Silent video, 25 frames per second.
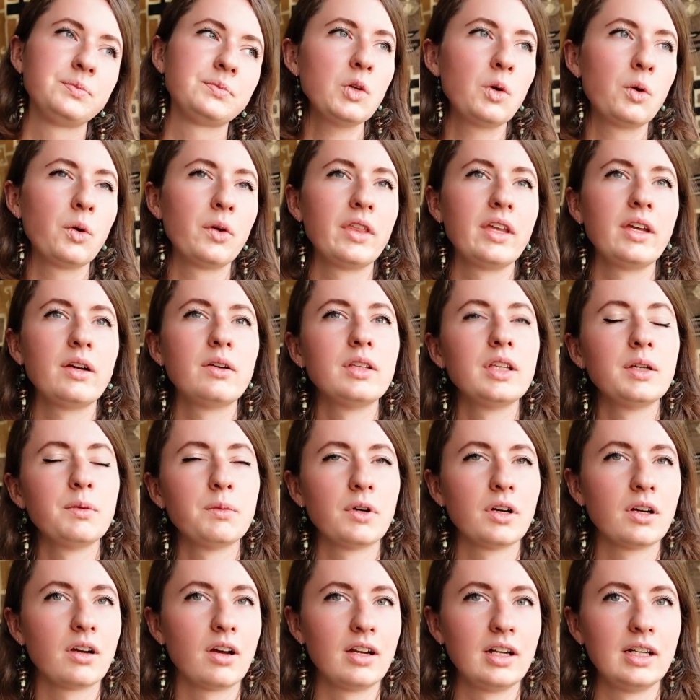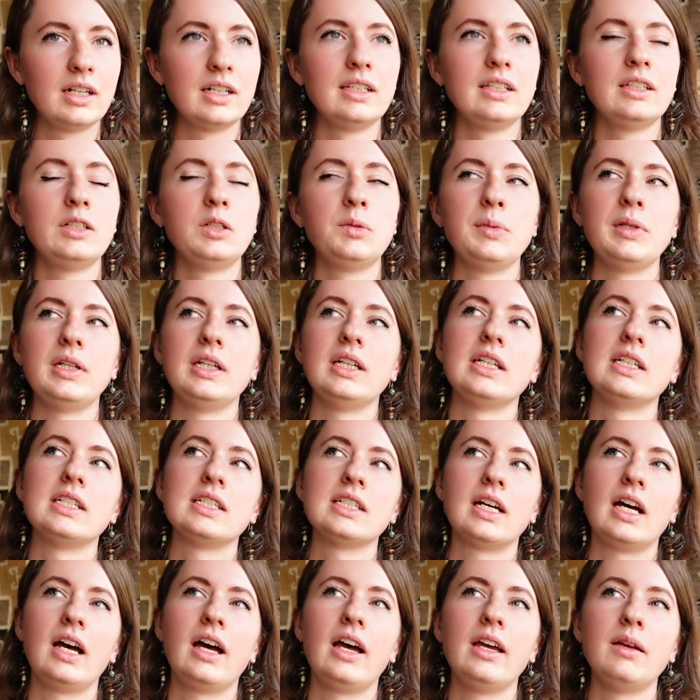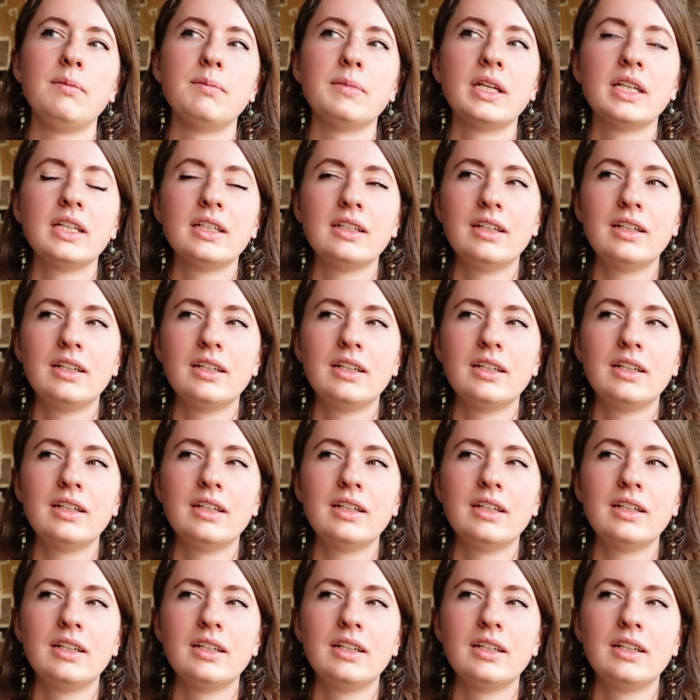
or they only work on it a little bit at a time.